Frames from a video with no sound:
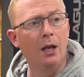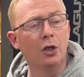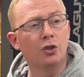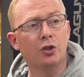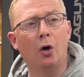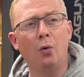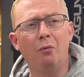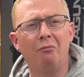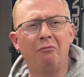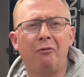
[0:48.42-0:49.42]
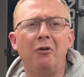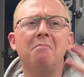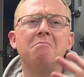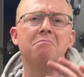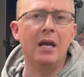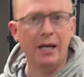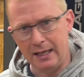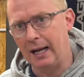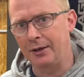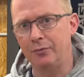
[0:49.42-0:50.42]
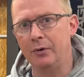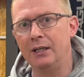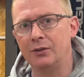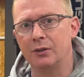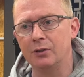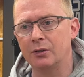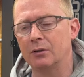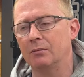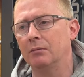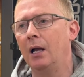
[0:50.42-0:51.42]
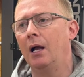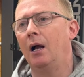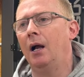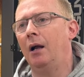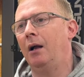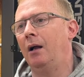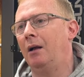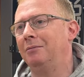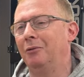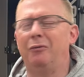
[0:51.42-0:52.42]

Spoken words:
So for a myriad of reasons, it